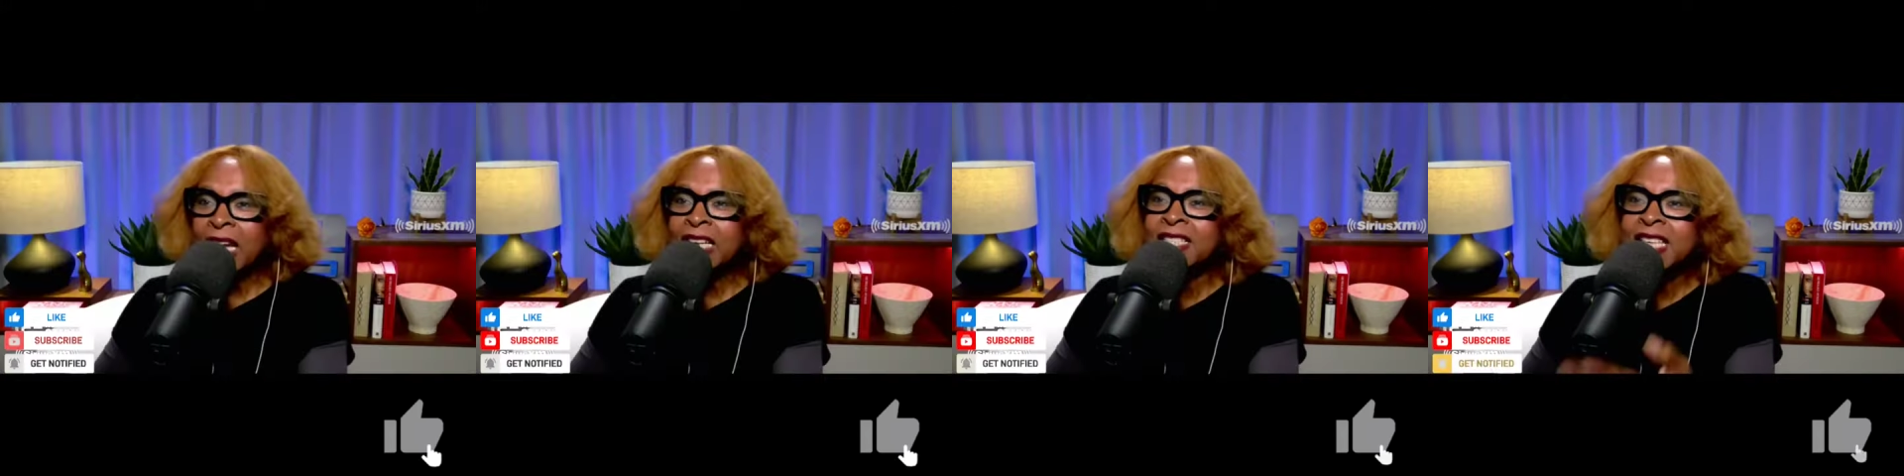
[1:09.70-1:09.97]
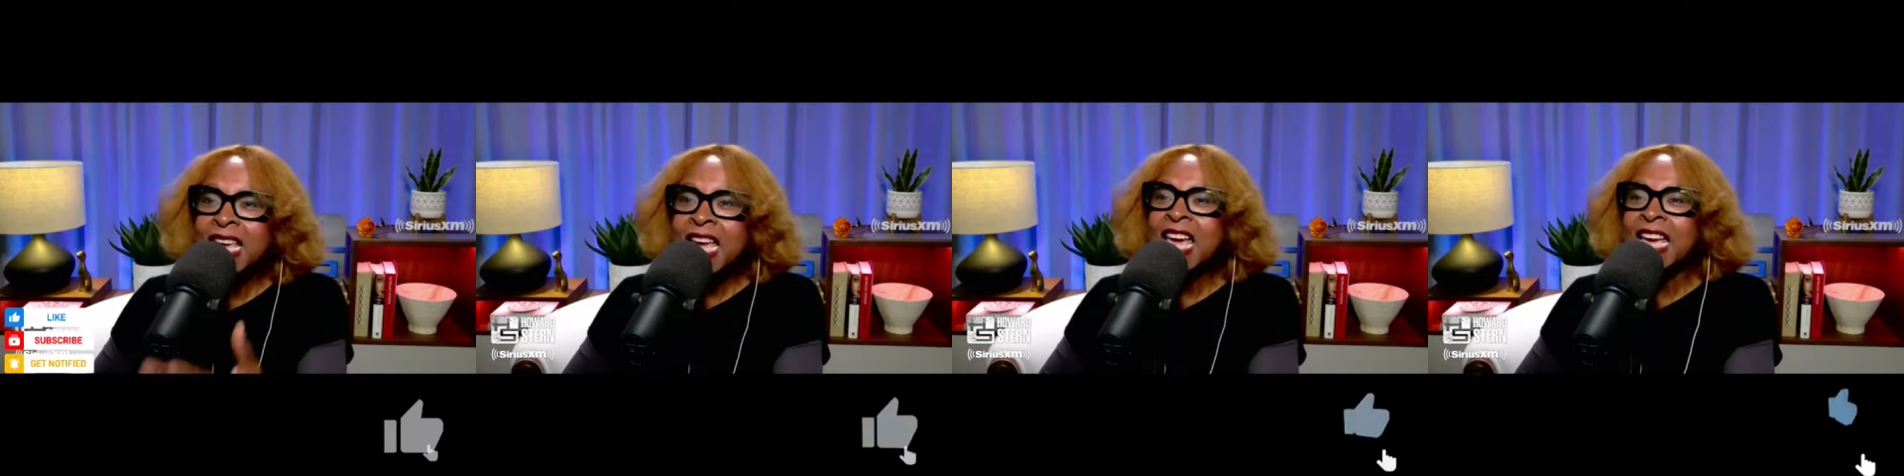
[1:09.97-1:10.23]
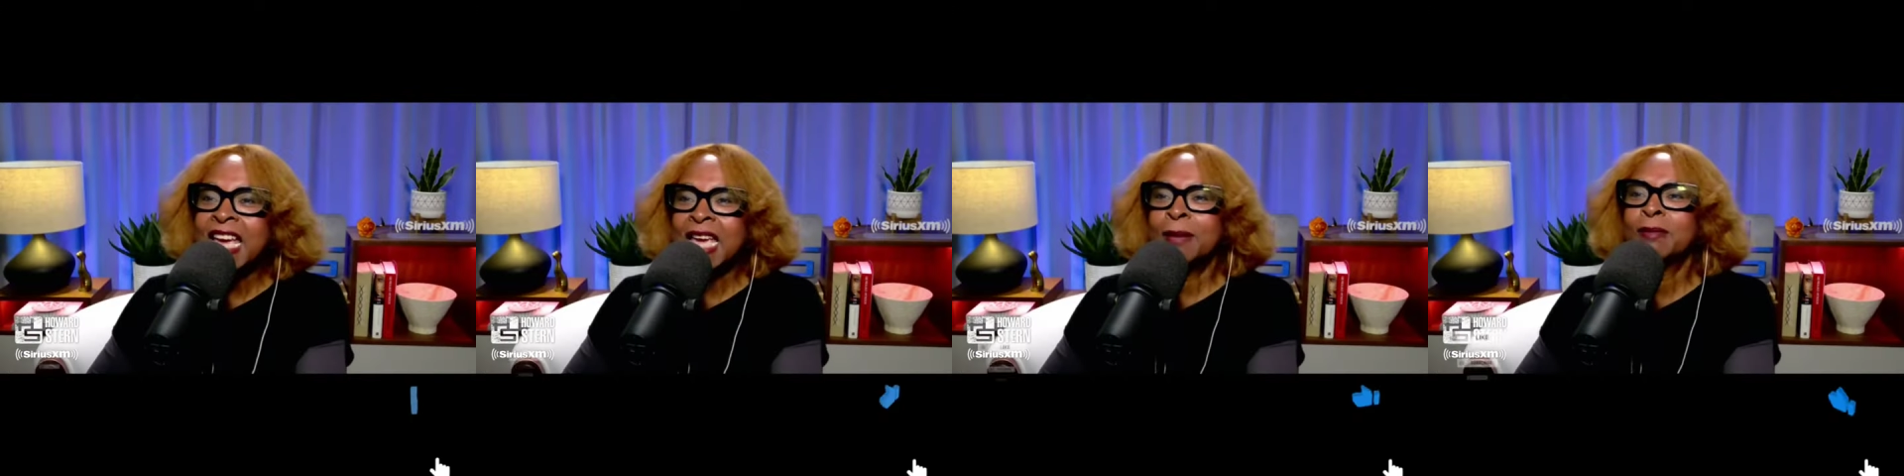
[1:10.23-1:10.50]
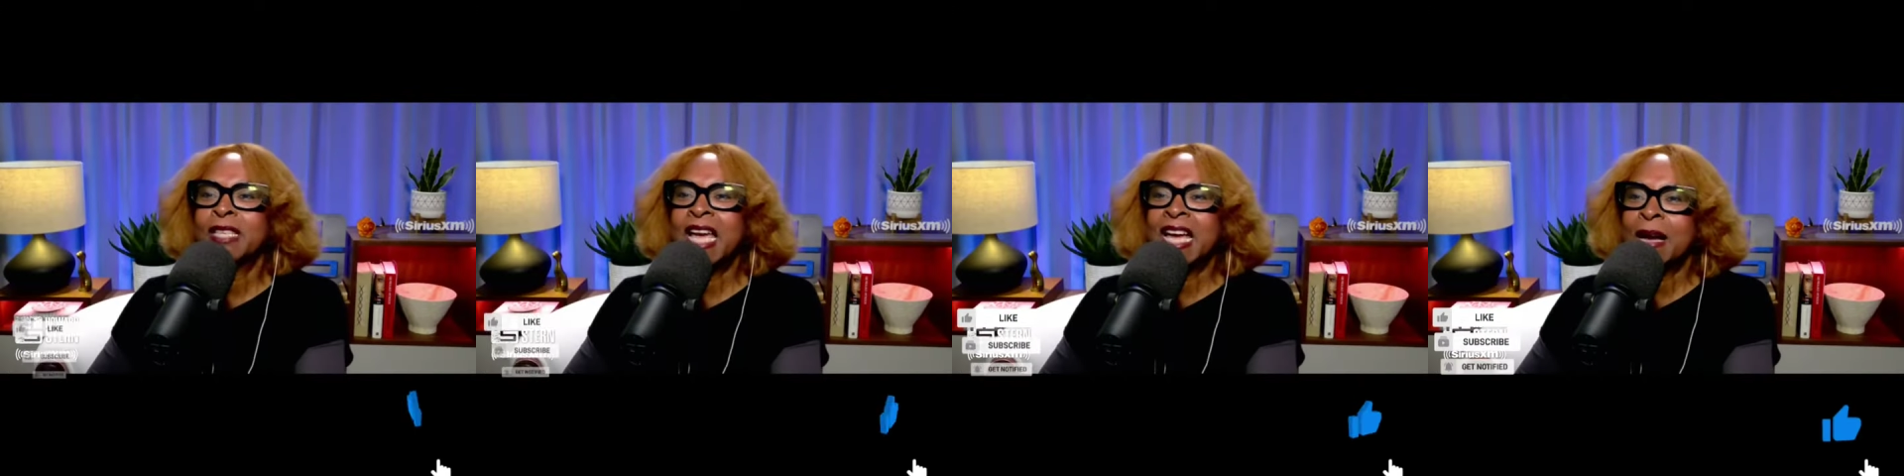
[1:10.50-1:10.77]
does he
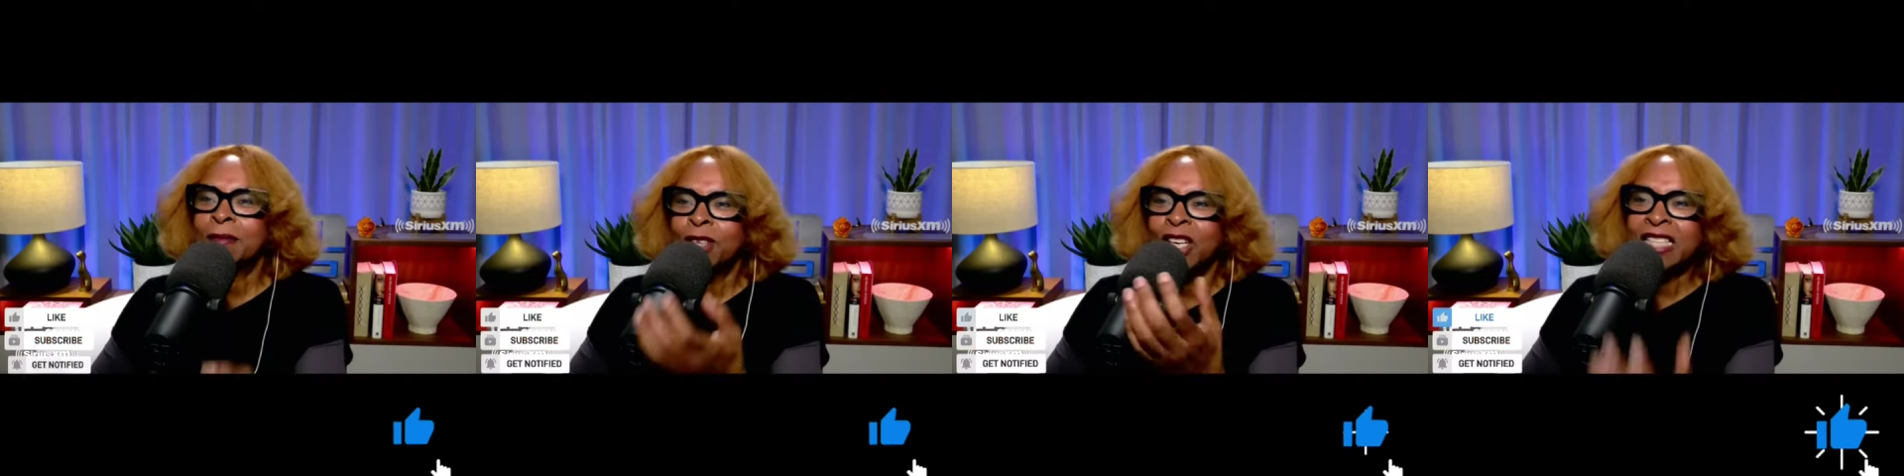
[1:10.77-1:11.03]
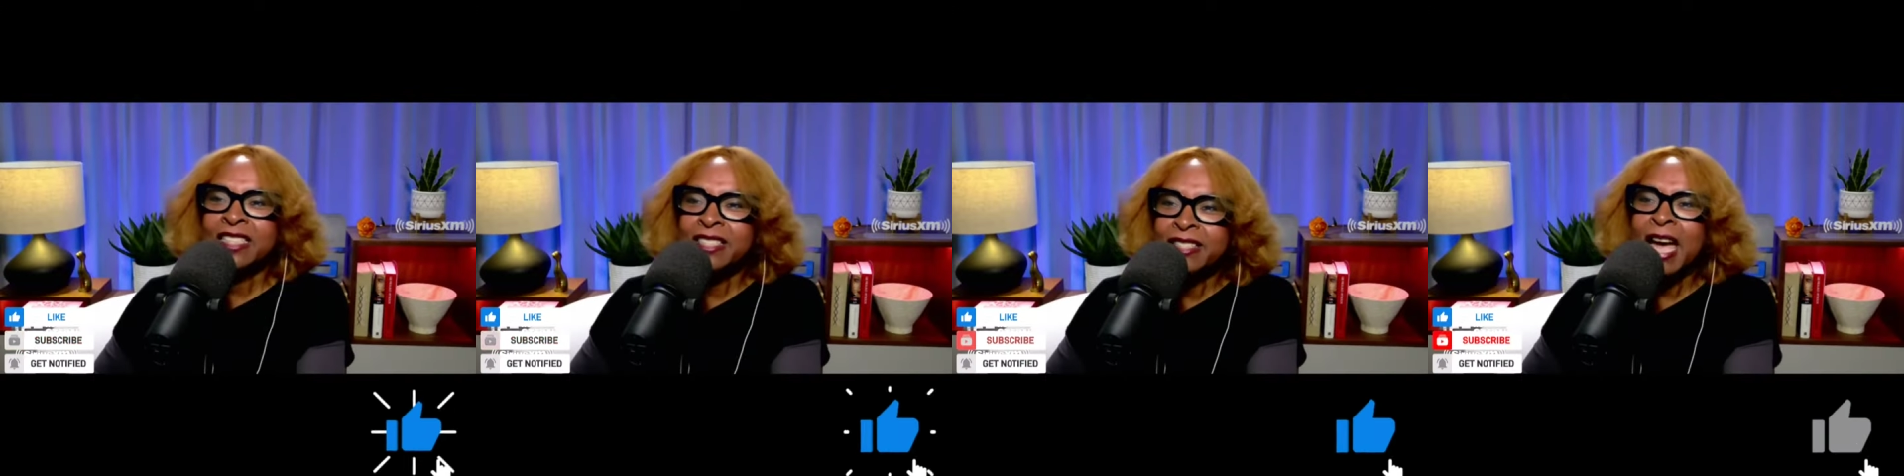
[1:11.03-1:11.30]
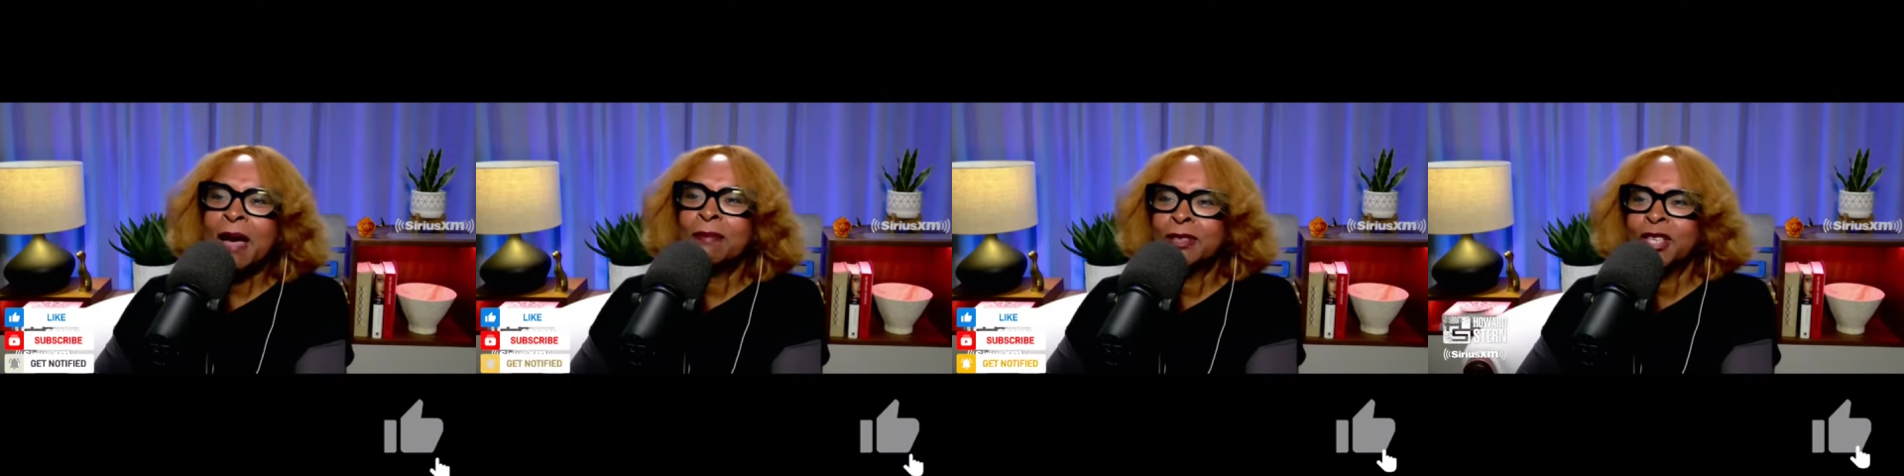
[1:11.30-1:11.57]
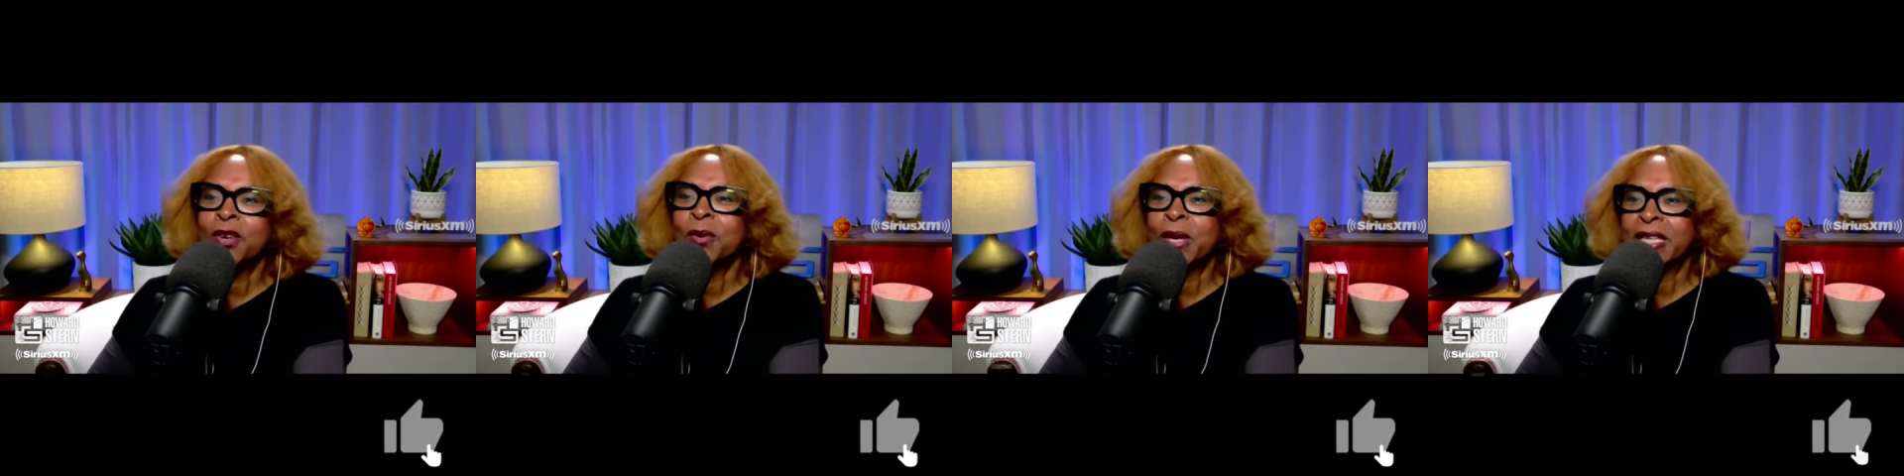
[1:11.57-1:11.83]
keep saying, I'm going to
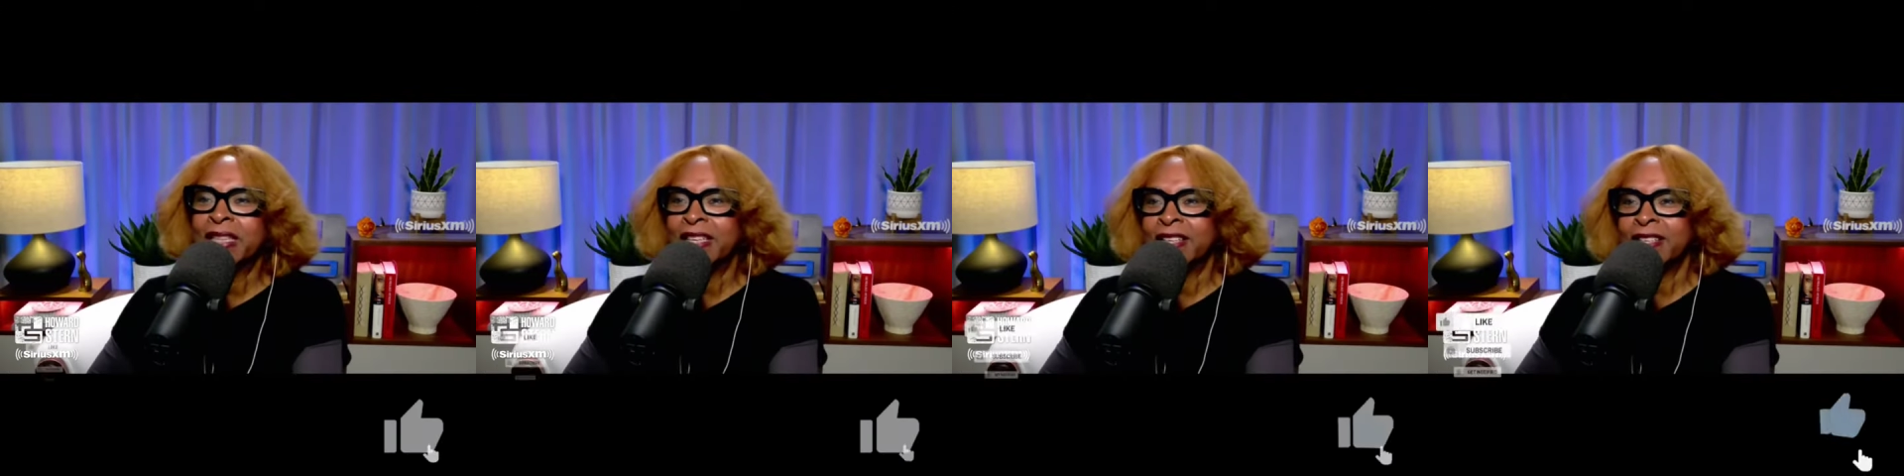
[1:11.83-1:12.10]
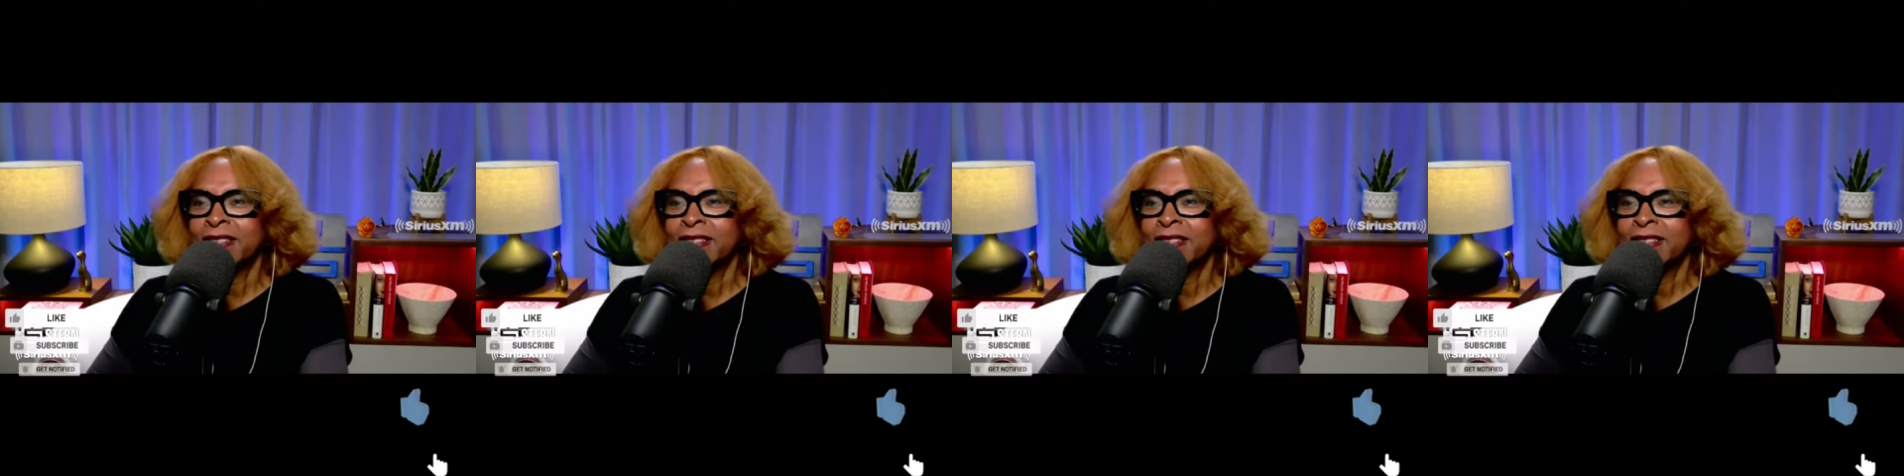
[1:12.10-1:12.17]
stop doing this?